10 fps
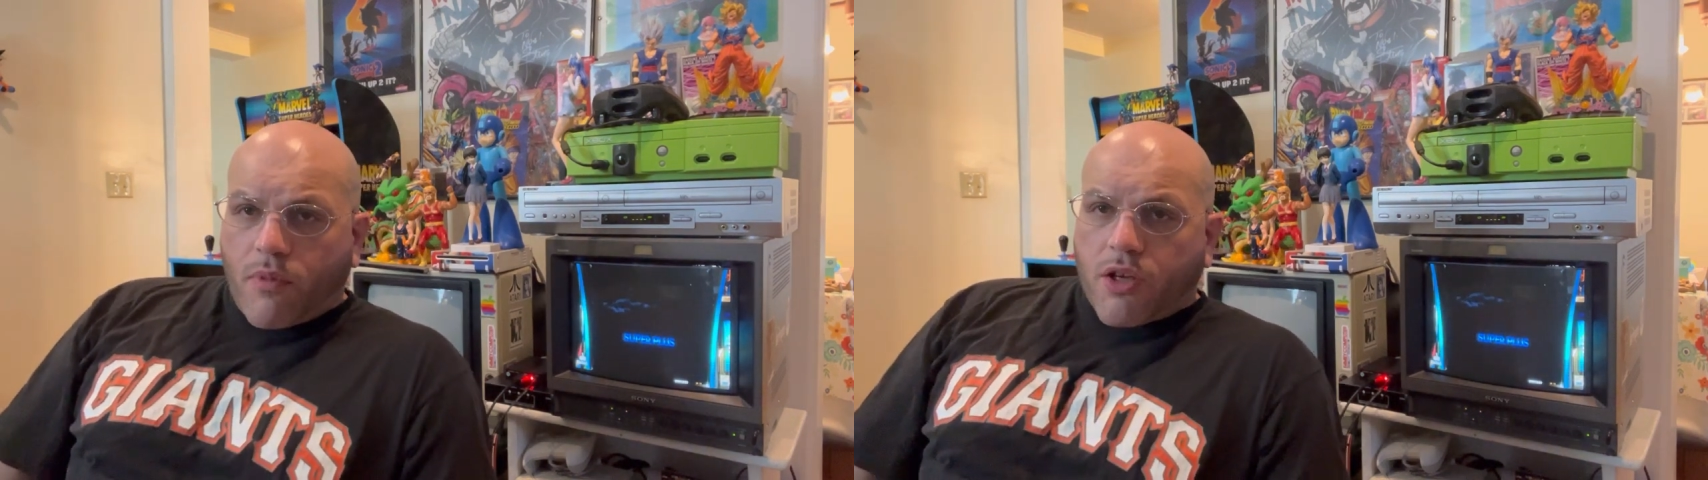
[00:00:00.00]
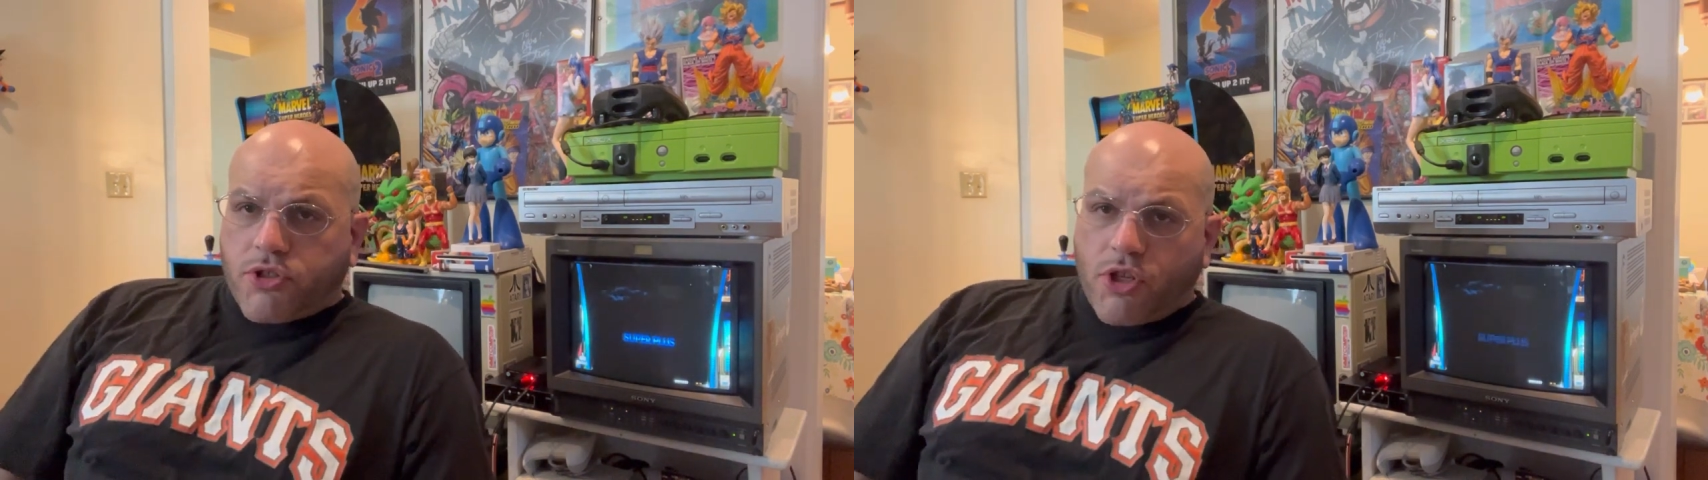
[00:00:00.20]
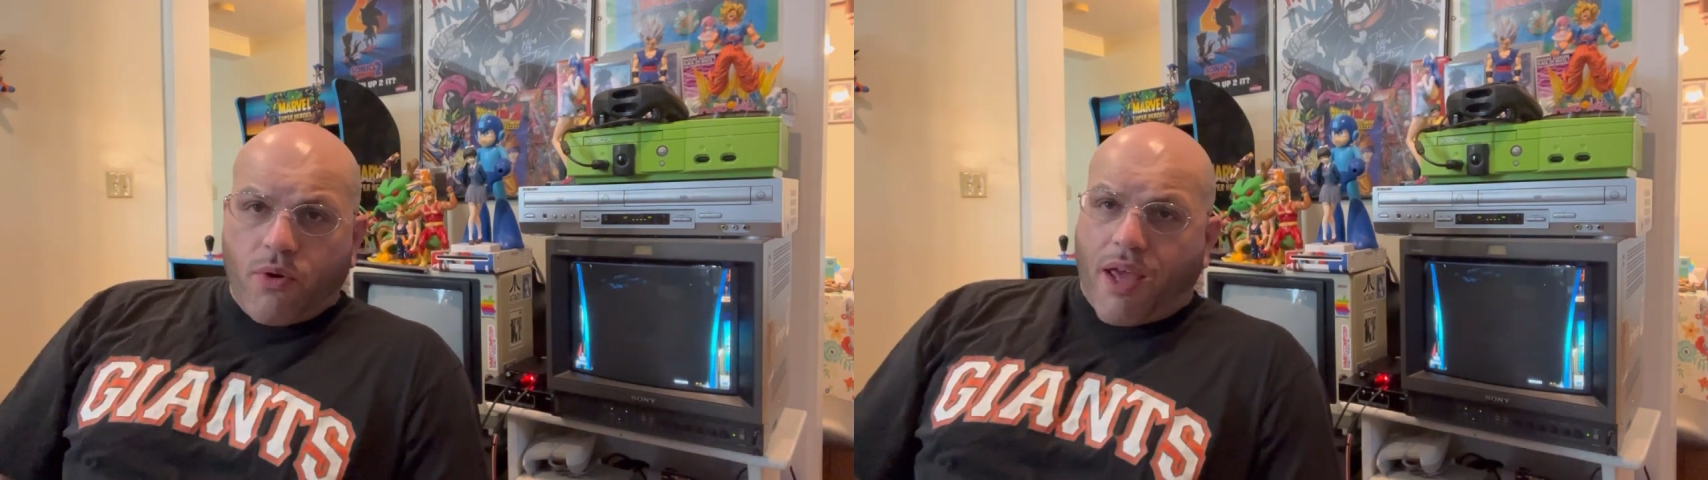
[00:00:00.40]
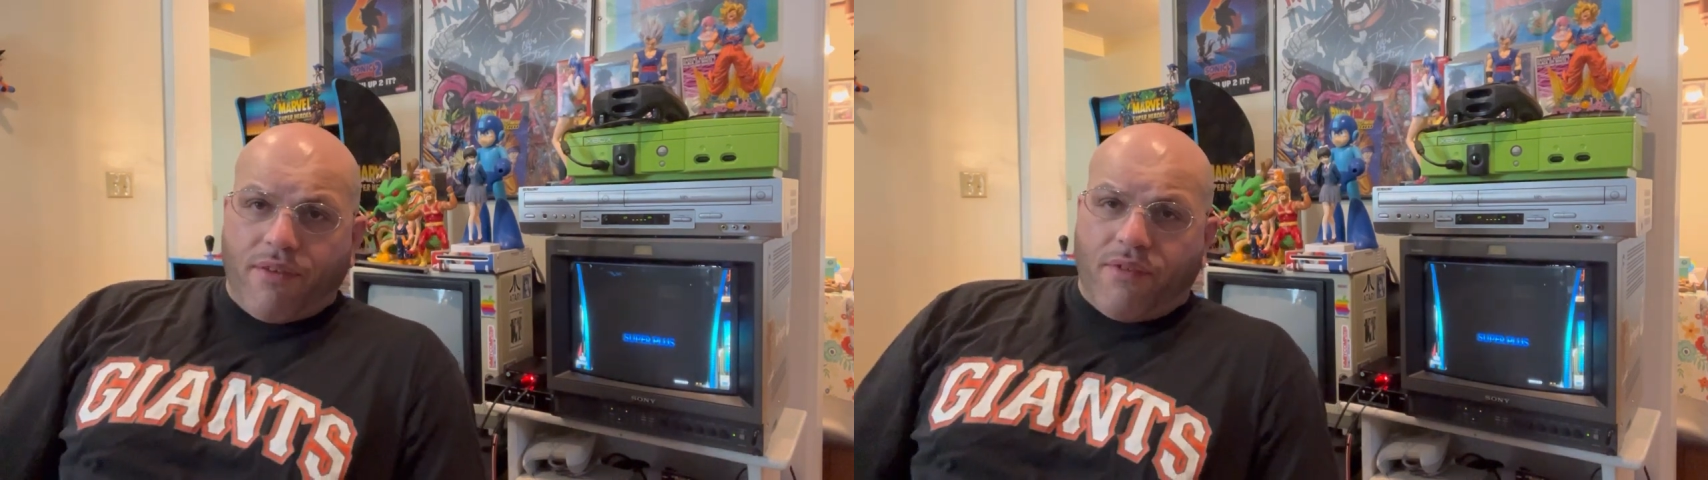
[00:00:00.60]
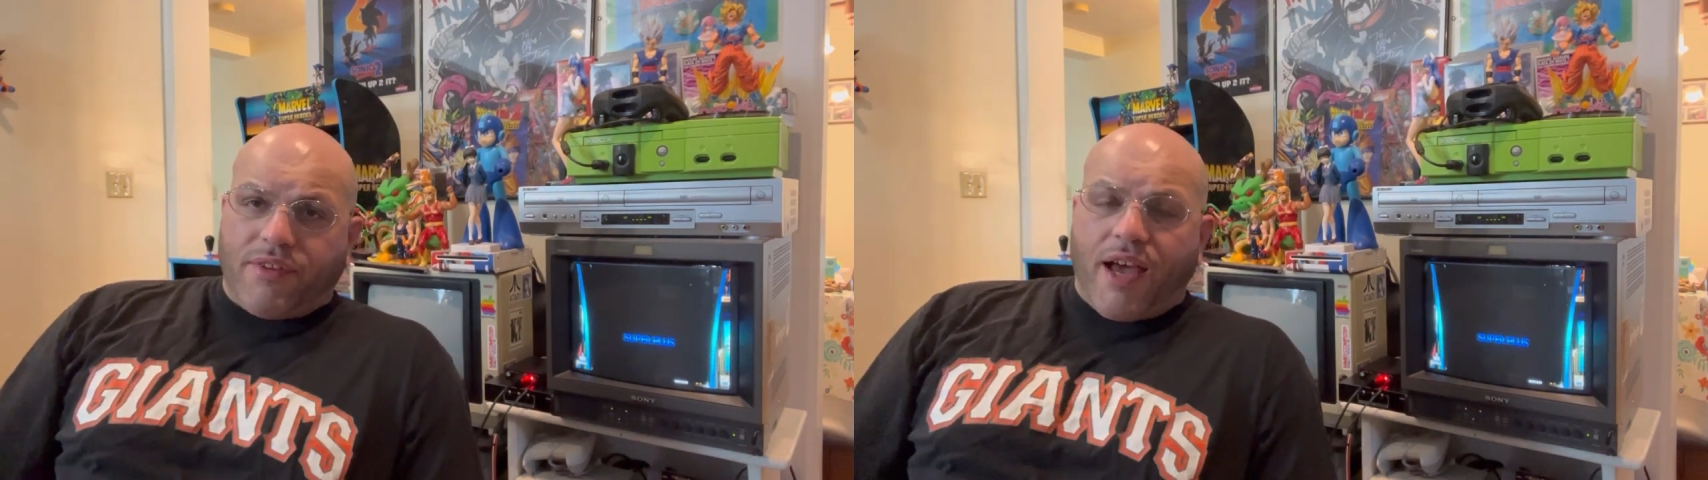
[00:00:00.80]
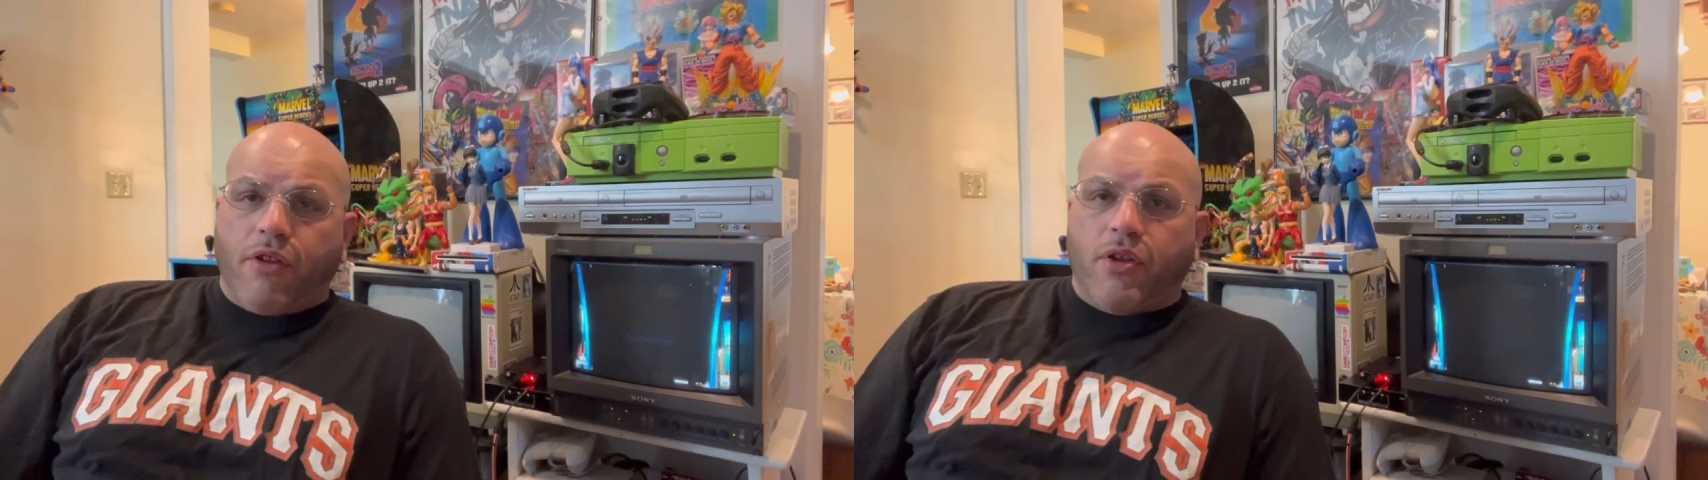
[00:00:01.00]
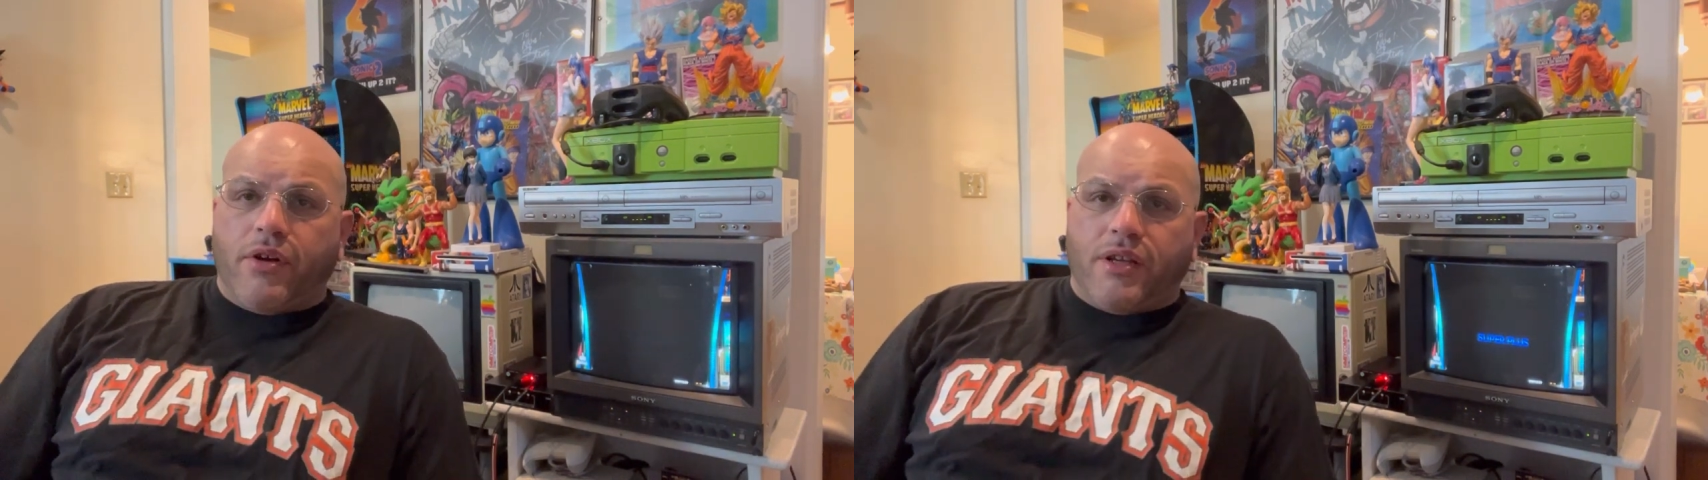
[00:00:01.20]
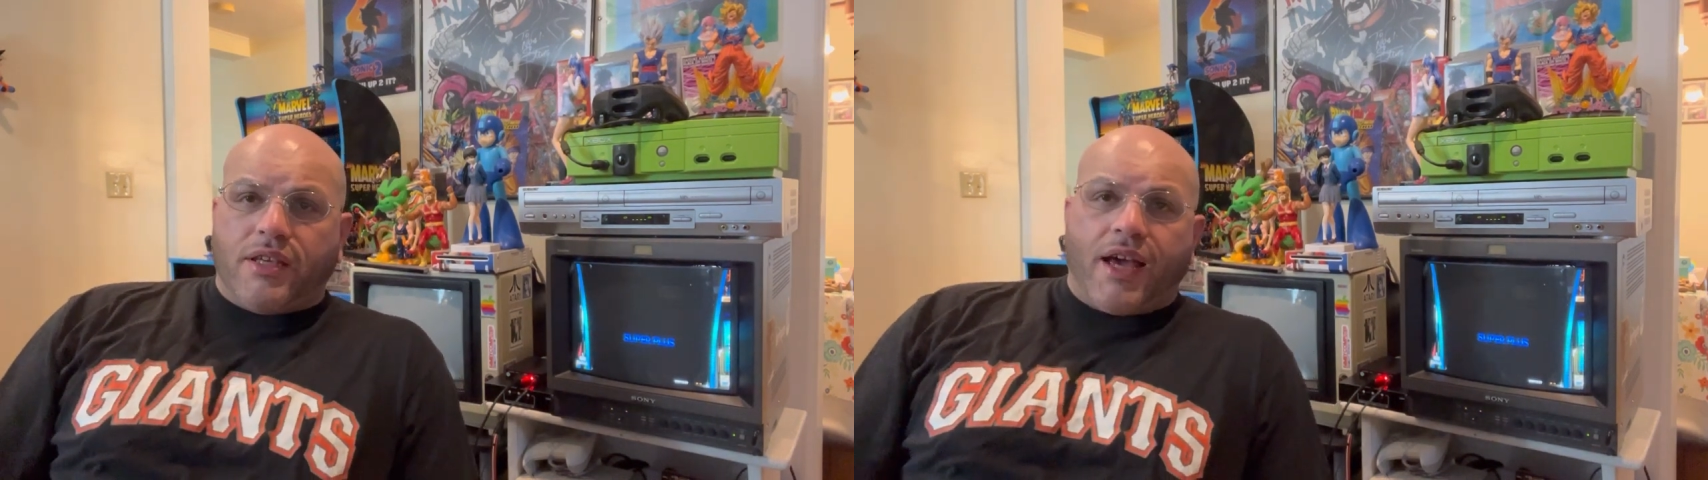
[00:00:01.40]
soon, I haven't even
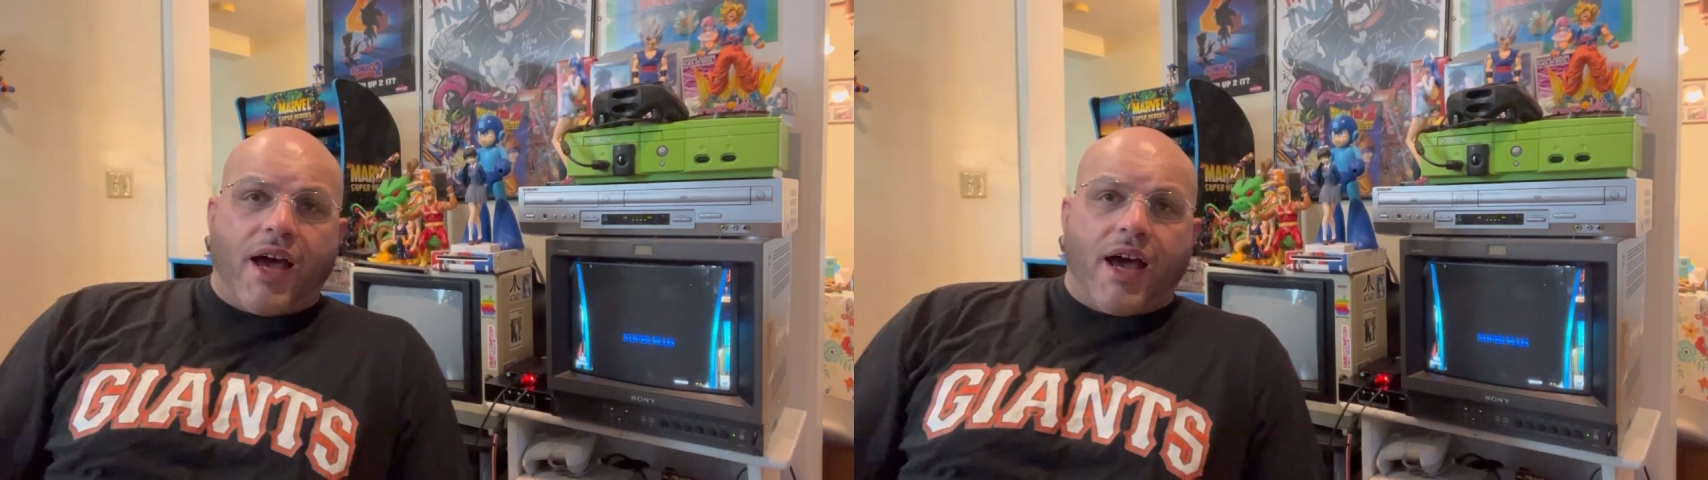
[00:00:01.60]
downloaded it yet,